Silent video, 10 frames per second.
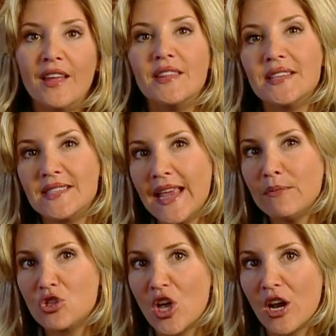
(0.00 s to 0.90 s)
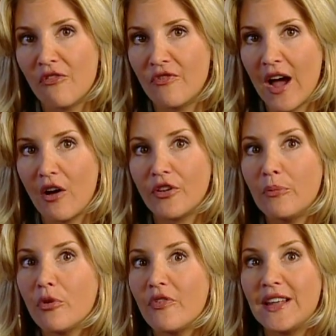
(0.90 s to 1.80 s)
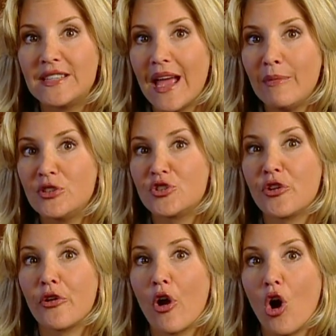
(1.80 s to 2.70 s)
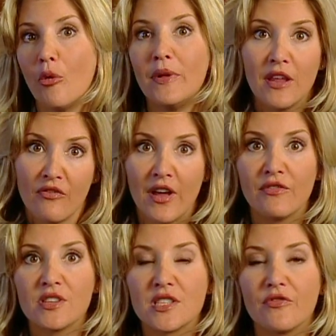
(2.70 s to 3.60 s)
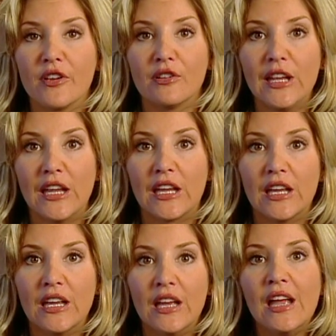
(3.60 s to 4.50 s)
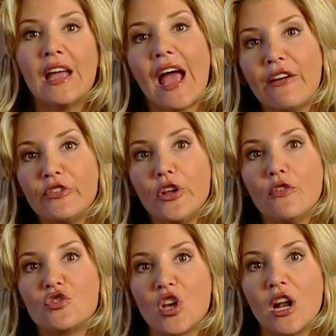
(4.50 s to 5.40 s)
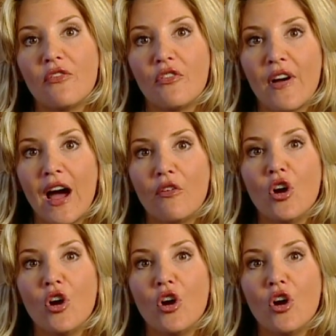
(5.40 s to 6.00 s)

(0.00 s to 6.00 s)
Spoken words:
This same shutoff valve can prevent damage to your home in the event of a severe leak. After you've shut off the valve,